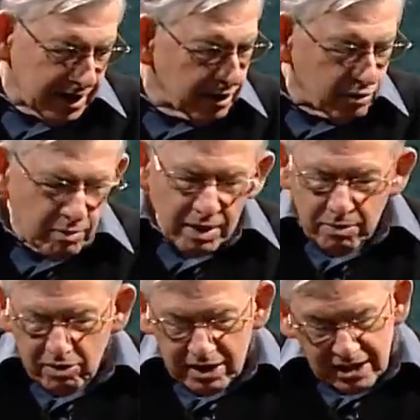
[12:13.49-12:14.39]
can
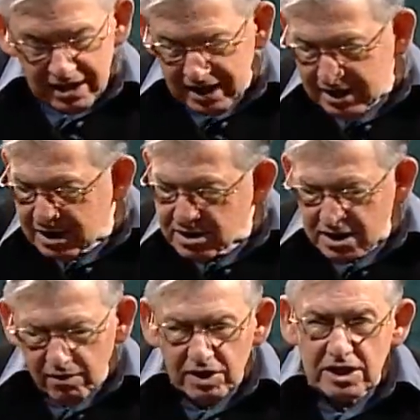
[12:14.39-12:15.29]
remember in the
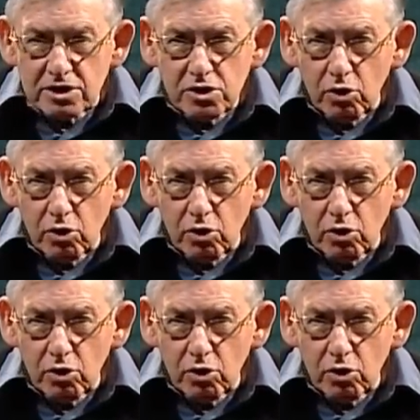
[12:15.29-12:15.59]
1970s